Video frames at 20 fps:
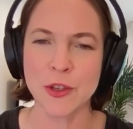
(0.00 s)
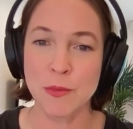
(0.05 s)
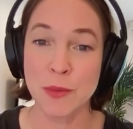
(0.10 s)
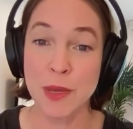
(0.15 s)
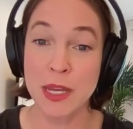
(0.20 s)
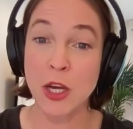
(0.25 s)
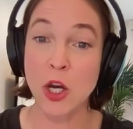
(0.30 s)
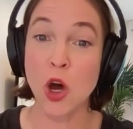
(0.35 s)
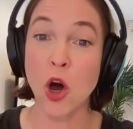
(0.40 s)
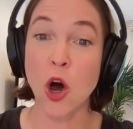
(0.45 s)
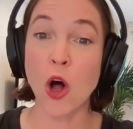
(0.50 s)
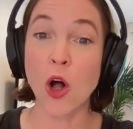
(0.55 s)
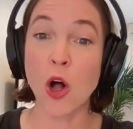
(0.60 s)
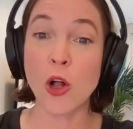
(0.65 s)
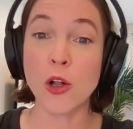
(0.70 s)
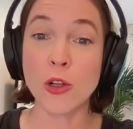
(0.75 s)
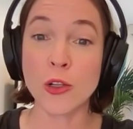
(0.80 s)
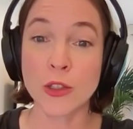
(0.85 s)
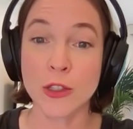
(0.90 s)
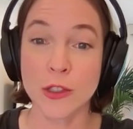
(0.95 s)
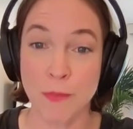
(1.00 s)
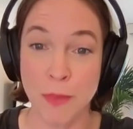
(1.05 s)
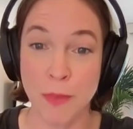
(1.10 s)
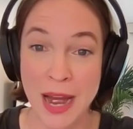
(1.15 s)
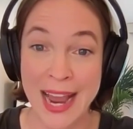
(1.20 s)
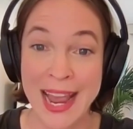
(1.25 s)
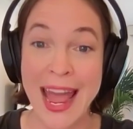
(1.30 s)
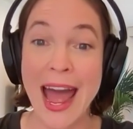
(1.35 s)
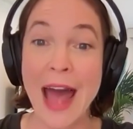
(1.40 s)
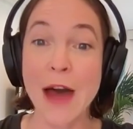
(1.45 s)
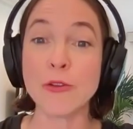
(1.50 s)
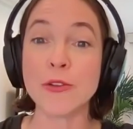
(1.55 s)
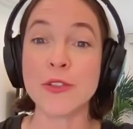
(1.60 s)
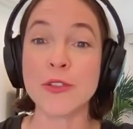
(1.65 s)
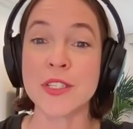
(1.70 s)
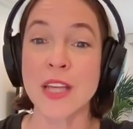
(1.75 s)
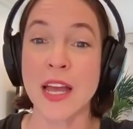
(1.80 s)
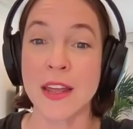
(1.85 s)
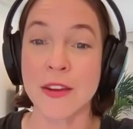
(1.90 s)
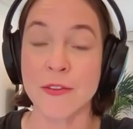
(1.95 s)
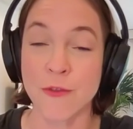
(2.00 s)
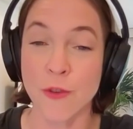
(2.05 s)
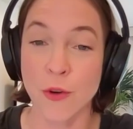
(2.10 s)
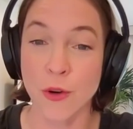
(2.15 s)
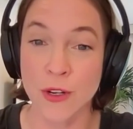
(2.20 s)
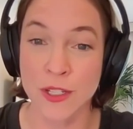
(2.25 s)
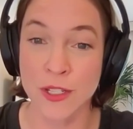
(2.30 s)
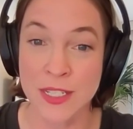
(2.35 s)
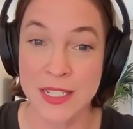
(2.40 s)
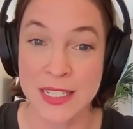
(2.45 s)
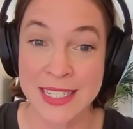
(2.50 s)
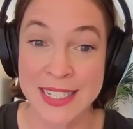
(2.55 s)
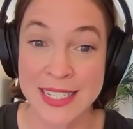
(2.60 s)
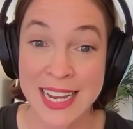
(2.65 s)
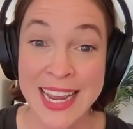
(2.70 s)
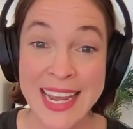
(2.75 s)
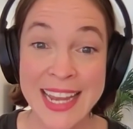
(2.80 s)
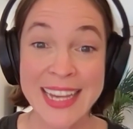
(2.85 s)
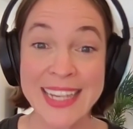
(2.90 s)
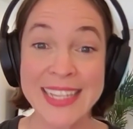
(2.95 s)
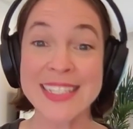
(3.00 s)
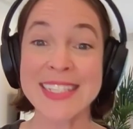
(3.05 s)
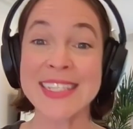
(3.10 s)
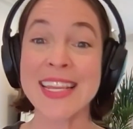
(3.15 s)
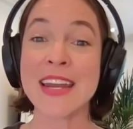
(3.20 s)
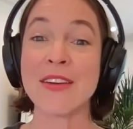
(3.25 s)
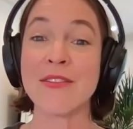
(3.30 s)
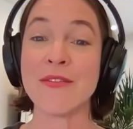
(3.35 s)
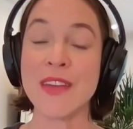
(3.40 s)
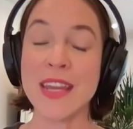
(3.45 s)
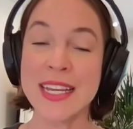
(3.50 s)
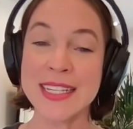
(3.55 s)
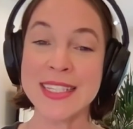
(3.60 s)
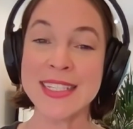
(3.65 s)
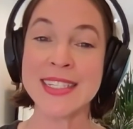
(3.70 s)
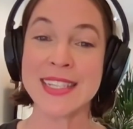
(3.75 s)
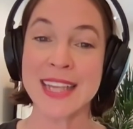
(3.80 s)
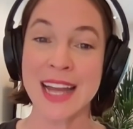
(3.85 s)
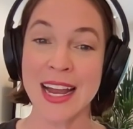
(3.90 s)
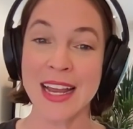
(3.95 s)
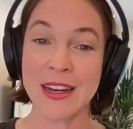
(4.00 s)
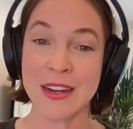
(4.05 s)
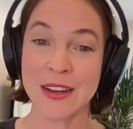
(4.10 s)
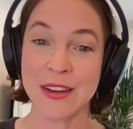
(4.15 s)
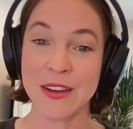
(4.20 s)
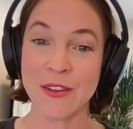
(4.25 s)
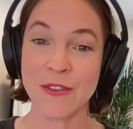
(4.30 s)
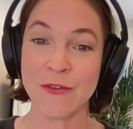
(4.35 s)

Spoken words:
to be called by outside forces instead of inside